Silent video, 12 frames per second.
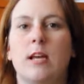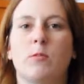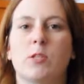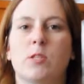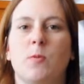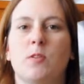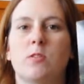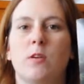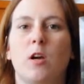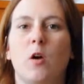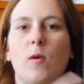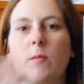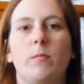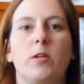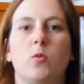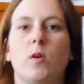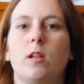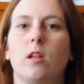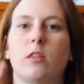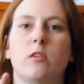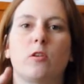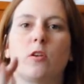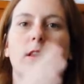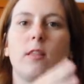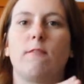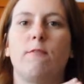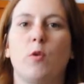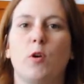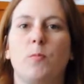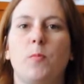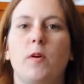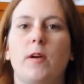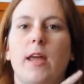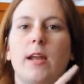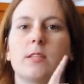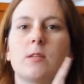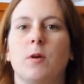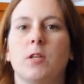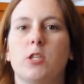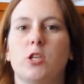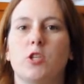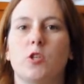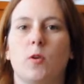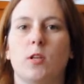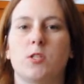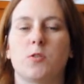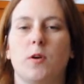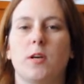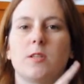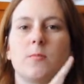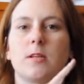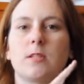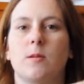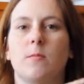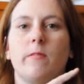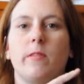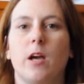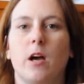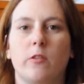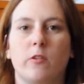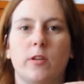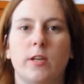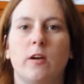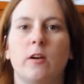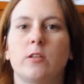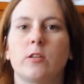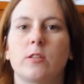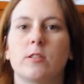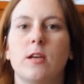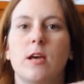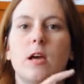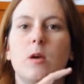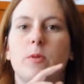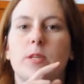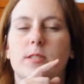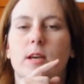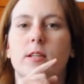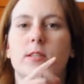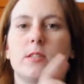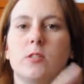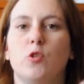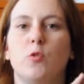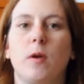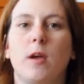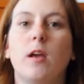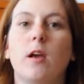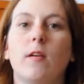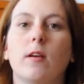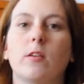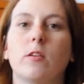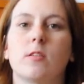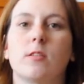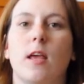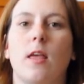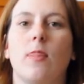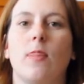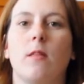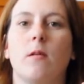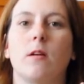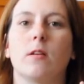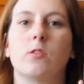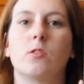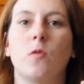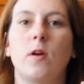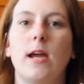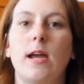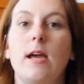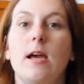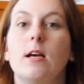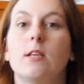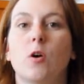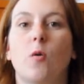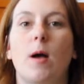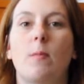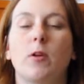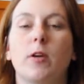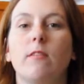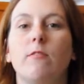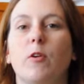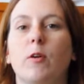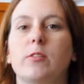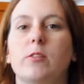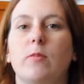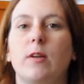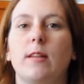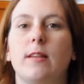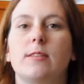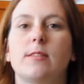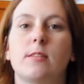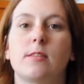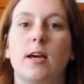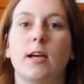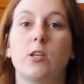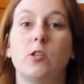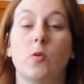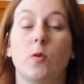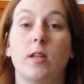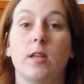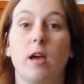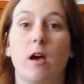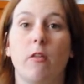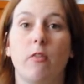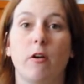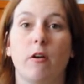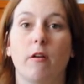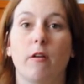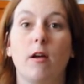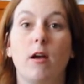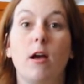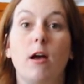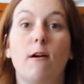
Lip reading: was supposed to go in between the third and the fourth book, and it's a bunch of short stories about some of the other characters besides the two main characters in the story. So I'm looking forward to reading this since I enjoyed the other